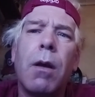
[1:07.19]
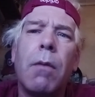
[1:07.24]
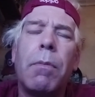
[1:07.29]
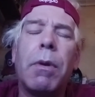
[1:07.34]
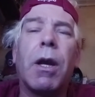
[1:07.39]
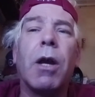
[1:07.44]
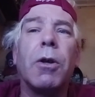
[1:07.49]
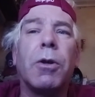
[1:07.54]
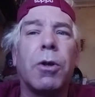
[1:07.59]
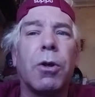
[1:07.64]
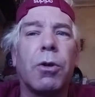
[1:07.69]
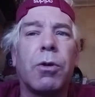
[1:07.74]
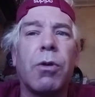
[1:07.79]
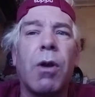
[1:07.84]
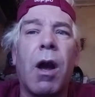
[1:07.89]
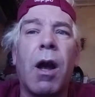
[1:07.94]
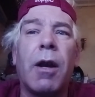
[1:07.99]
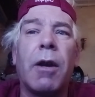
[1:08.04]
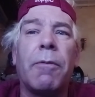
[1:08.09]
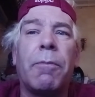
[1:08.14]
because you're
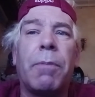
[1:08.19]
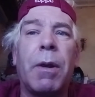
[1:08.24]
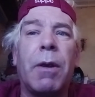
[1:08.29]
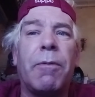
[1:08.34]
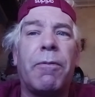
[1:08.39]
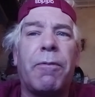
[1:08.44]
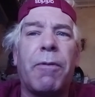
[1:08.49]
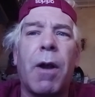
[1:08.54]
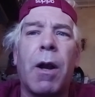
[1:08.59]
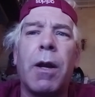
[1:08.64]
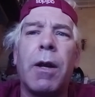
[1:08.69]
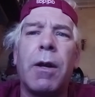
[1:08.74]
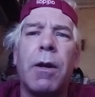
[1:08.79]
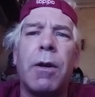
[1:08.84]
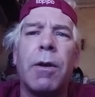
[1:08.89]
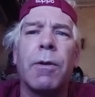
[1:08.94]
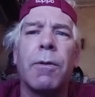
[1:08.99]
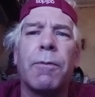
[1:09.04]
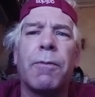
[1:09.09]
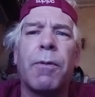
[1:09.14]
trying to be funny to
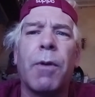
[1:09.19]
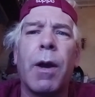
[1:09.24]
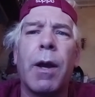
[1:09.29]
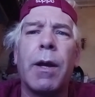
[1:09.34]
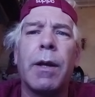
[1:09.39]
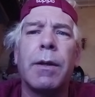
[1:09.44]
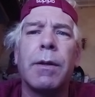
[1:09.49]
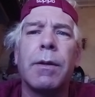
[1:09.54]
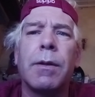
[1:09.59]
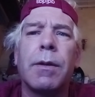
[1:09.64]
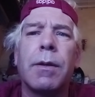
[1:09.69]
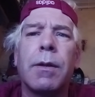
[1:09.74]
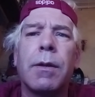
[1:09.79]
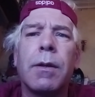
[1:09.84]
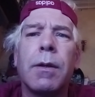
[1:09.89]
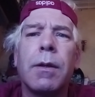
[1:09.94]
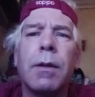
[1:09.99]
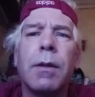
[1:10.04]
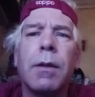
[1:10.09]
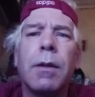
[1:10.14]
your friends.
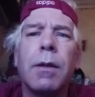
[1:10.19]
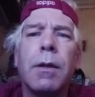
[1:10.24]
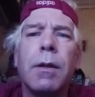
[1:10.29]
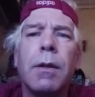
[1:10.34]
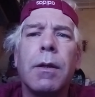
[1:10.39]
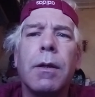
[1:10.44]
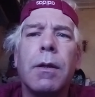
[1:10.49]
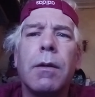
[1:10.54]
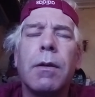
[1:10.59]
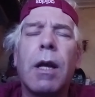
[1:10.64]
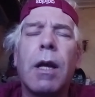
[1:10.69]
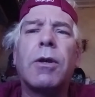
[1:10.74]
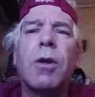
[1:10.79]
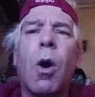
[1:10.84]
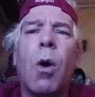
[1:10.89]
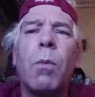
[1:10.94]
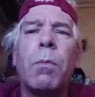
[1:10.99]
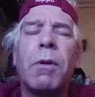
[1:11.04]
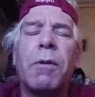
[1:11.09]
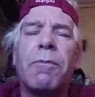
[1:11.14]
That's
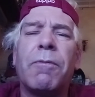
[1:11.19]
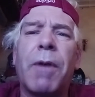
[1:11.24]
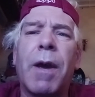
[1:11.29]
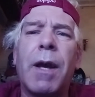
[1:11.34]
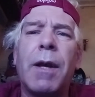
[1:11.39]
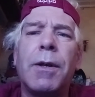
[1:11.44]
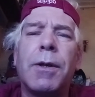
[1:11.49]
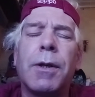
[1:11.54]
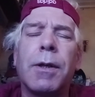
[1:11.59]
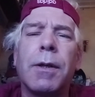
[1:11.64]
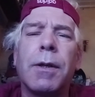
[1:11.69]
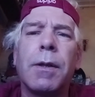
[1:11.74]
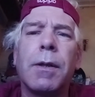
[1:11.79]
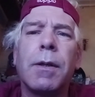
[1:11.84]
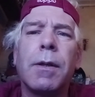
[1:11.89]
home invasion.